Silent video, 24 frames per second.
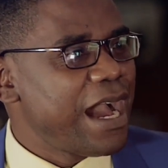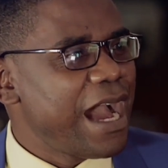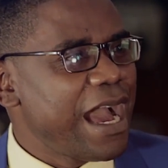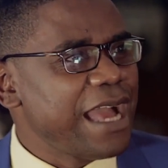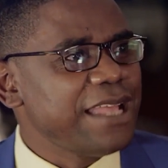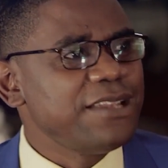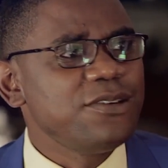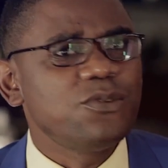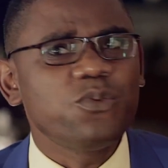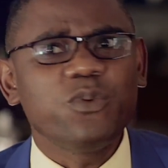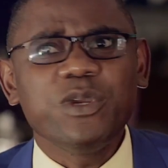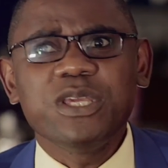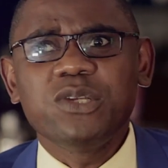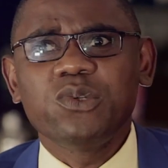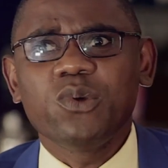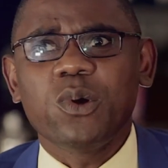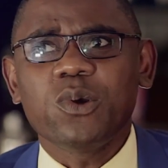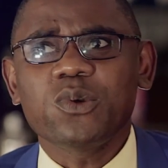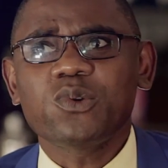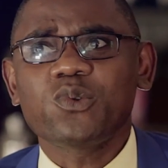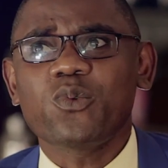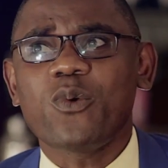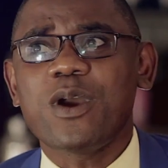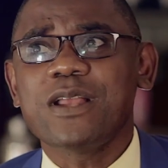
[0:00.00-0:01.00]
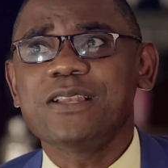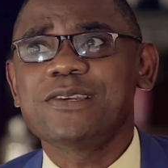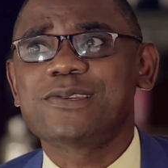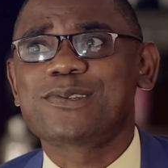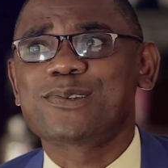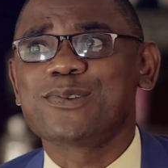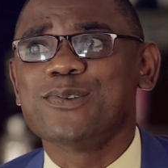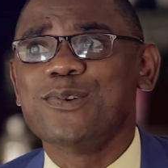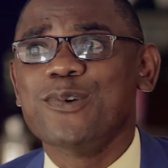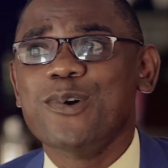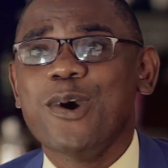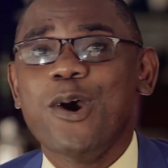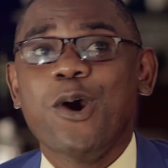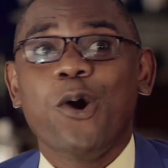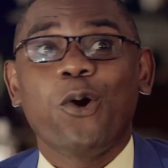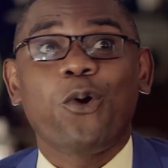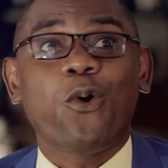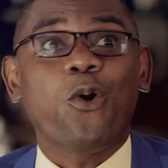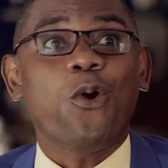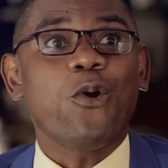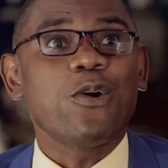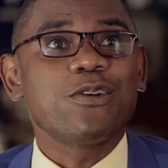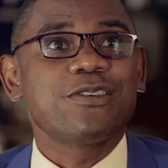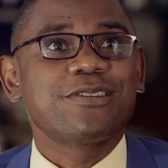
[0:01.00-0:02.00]
And we don't want to
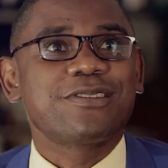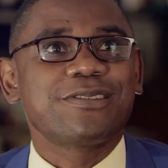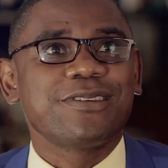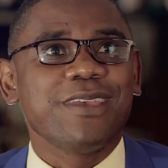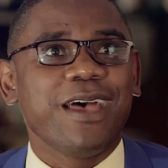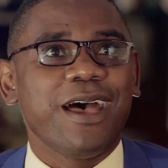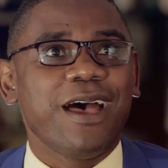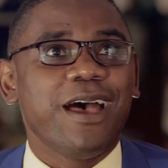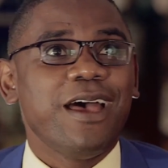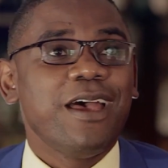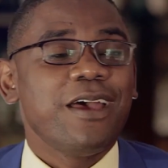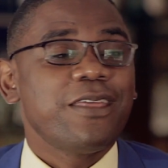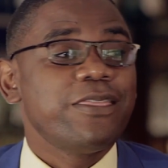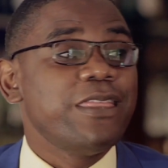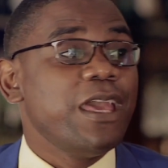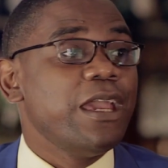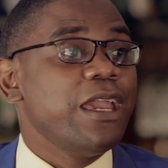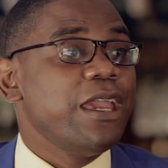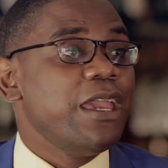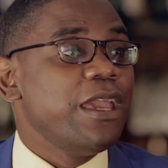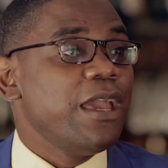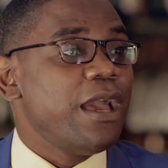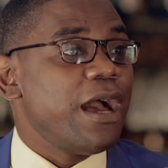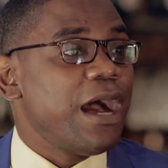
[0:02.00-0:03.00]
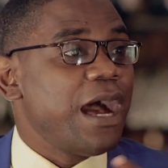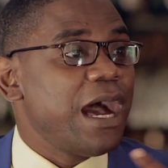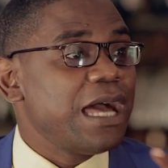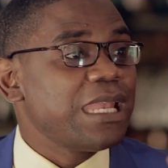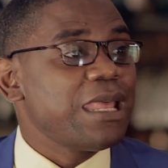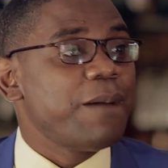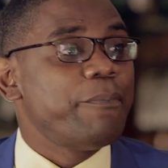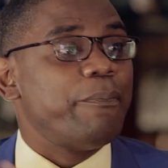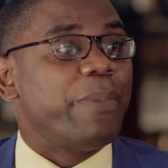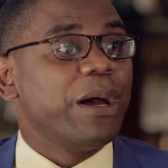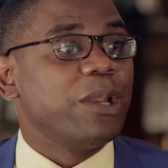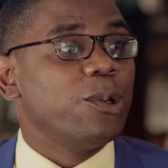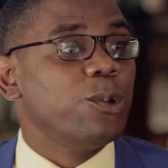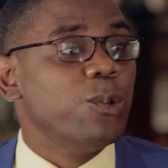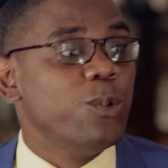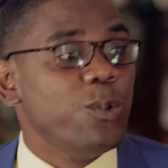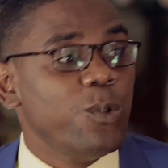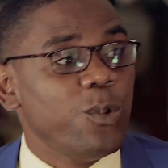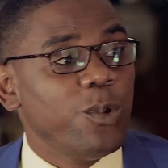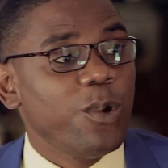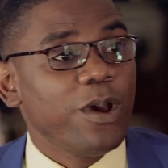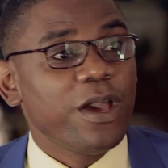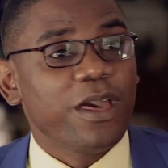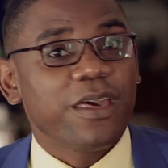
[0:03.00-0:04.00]
cause the
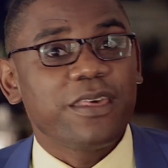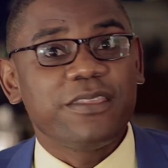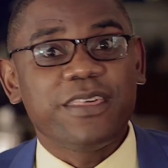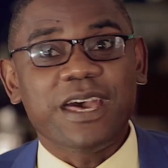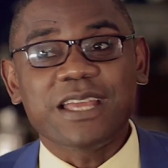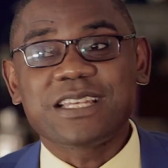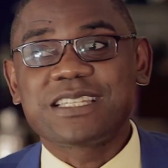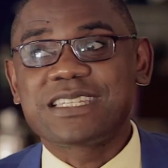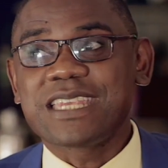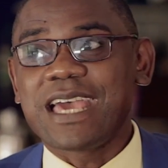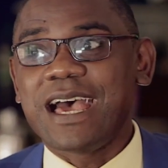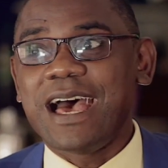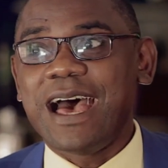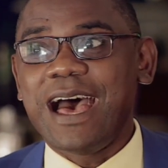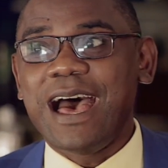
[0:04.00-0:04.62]
hullabaloo that,